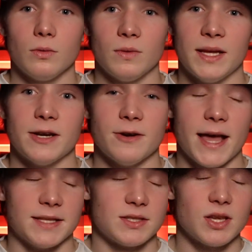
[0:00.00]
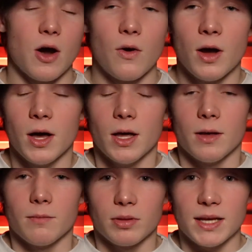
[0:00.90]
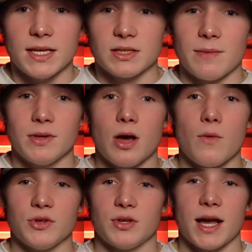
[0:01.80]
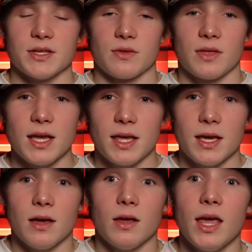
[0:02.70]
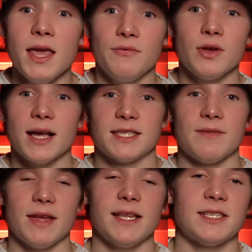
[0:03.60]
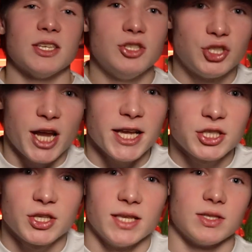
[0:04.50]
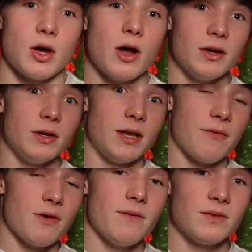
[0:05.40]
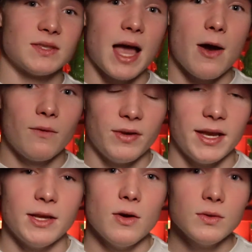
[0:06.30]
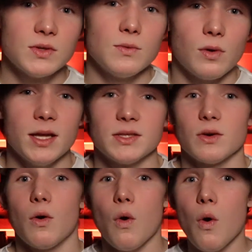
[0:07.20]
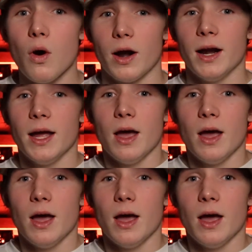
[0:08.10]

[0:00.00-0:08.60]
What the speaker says: the internet. So please let me know what you guys are thinking. If you guys have any suggestions on different style videos you want, or